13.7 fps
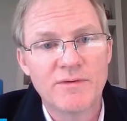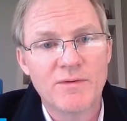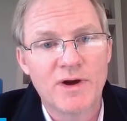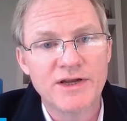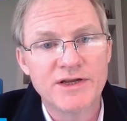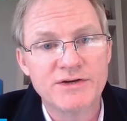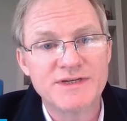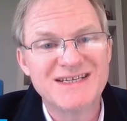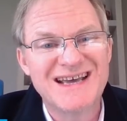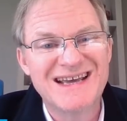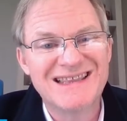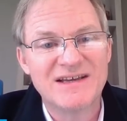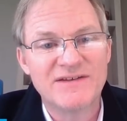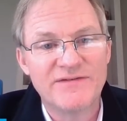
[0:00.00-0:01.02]
What we want to do is
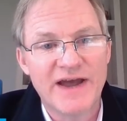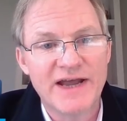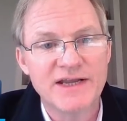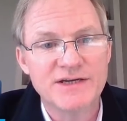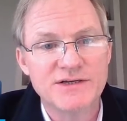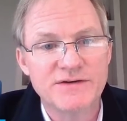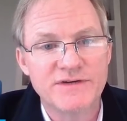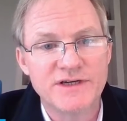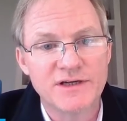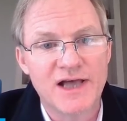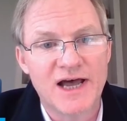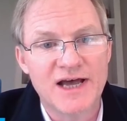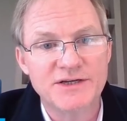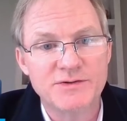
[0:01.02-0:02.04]
take the advantages of
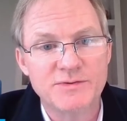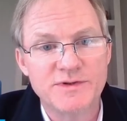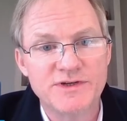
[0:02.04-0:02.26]
digital assets,